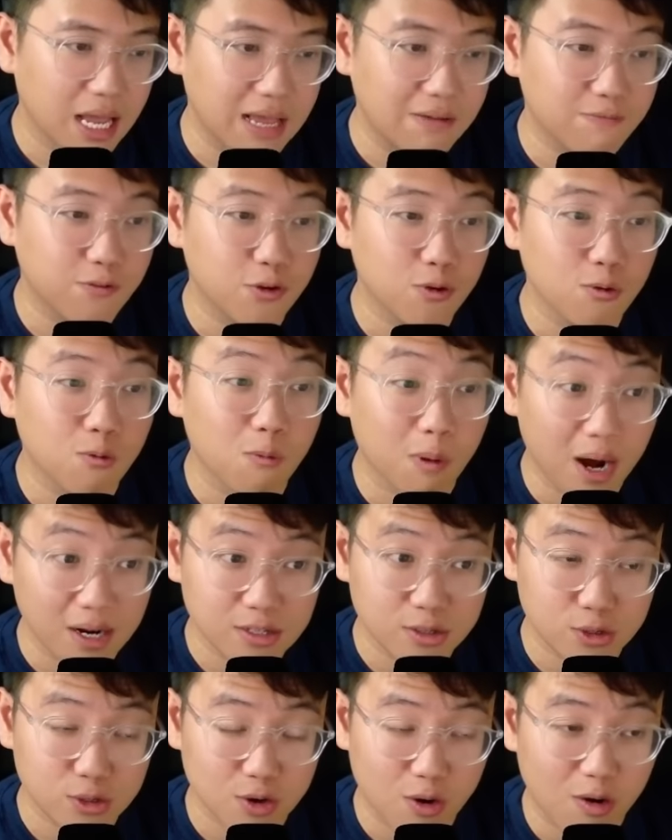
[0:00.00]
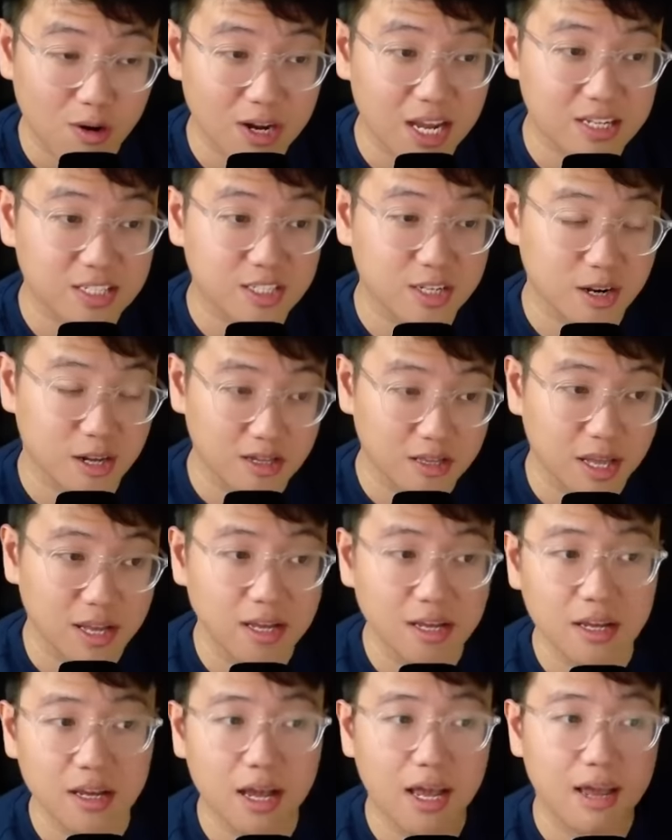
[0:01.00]
if you want to target certain
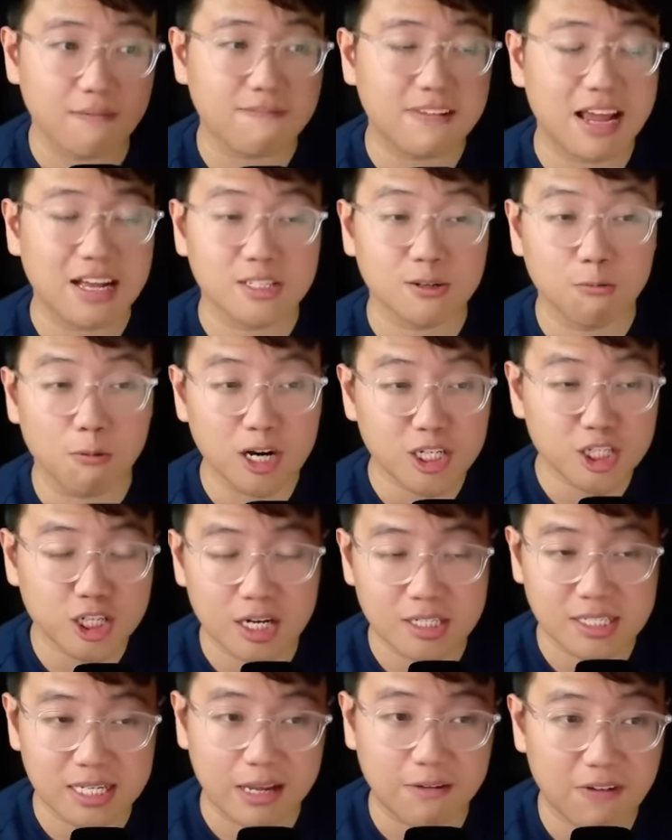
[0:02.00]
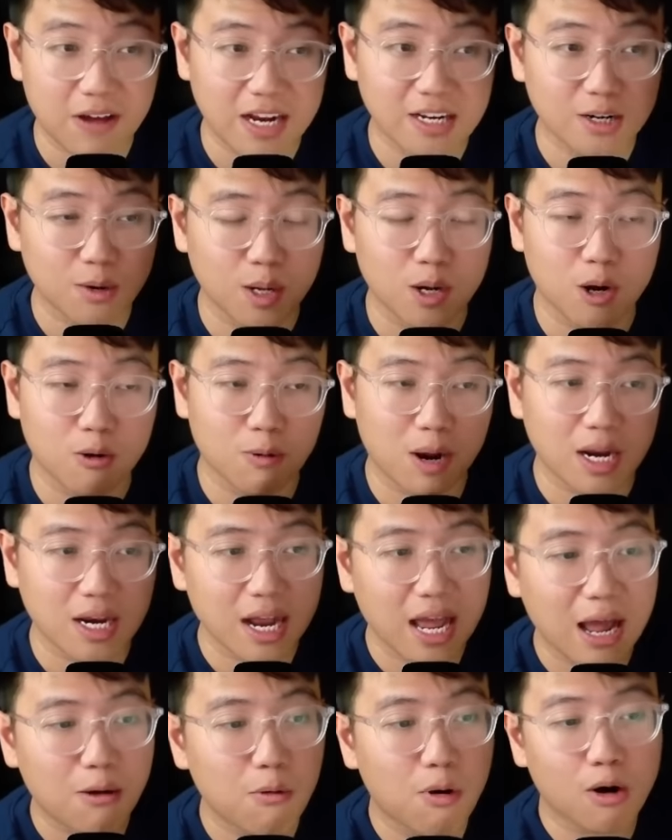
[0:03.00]
thing, if there's wishlist event going on right
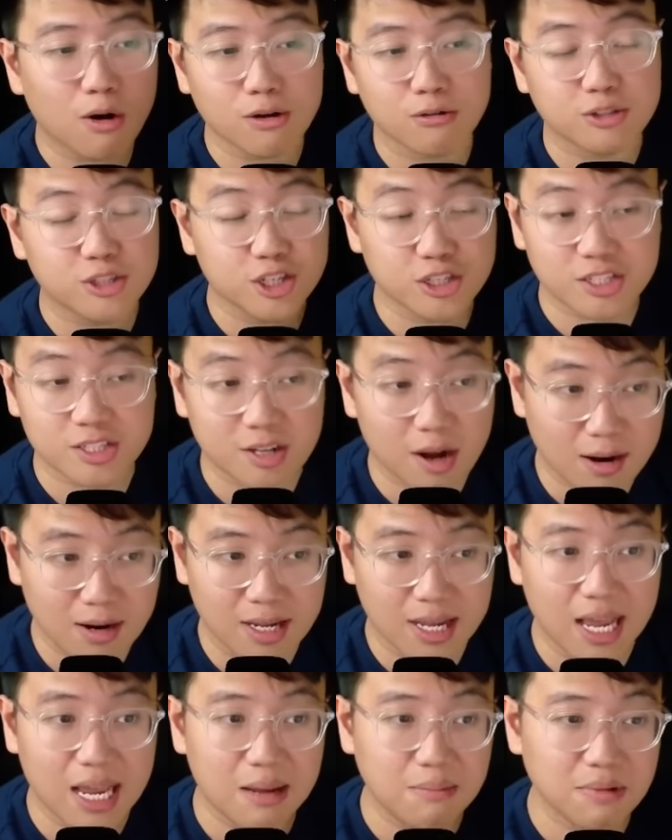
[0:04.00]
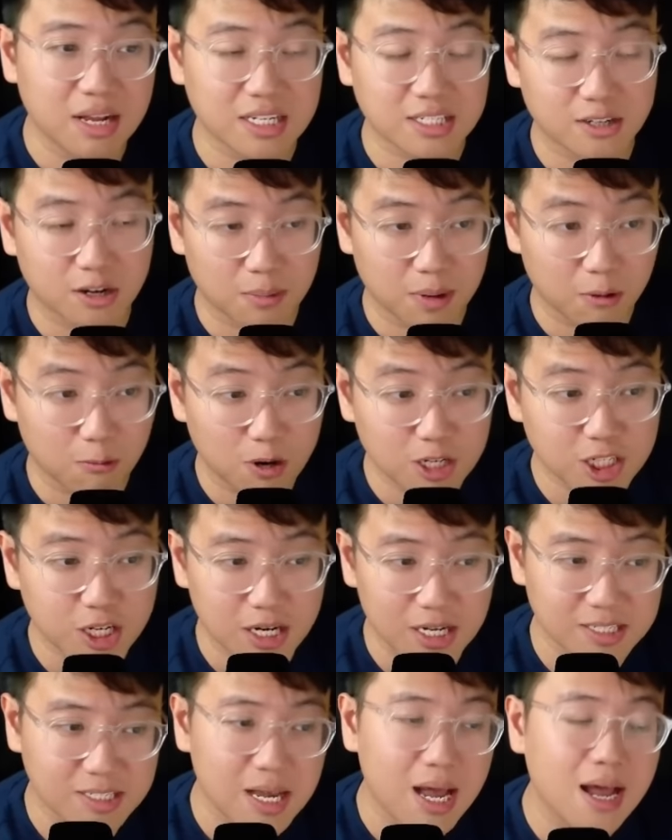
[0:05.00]
now, or you just start a game, there's going to be
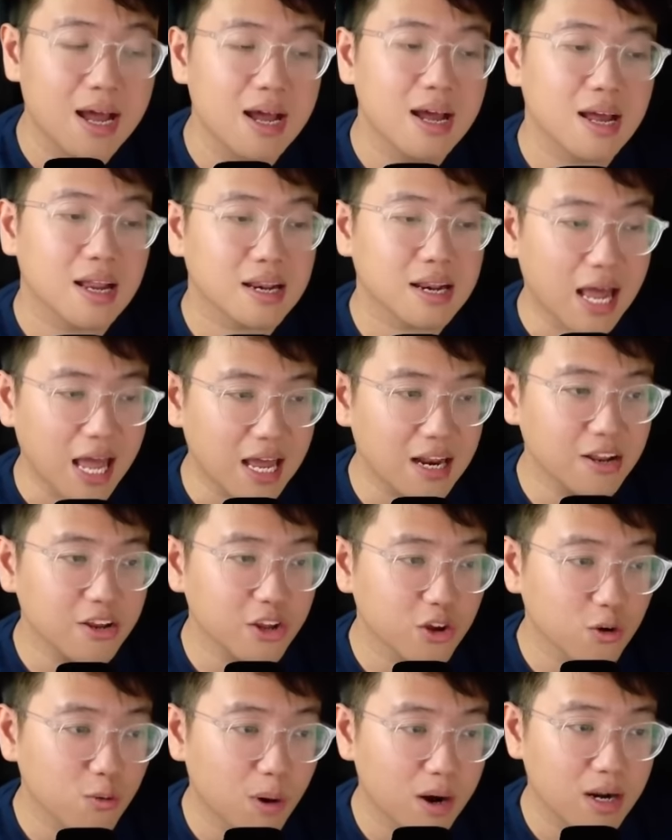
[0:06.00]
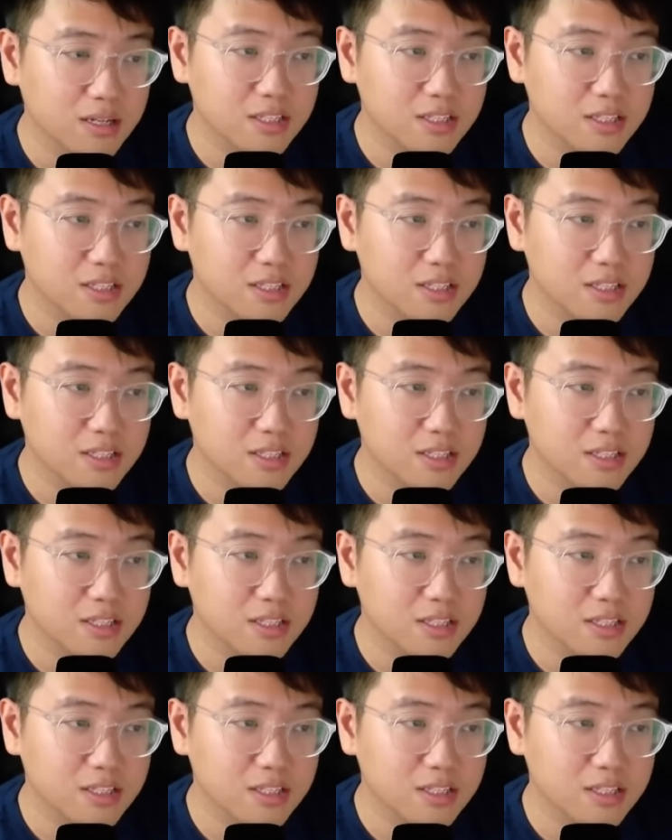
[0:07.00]
wishlist, then you want to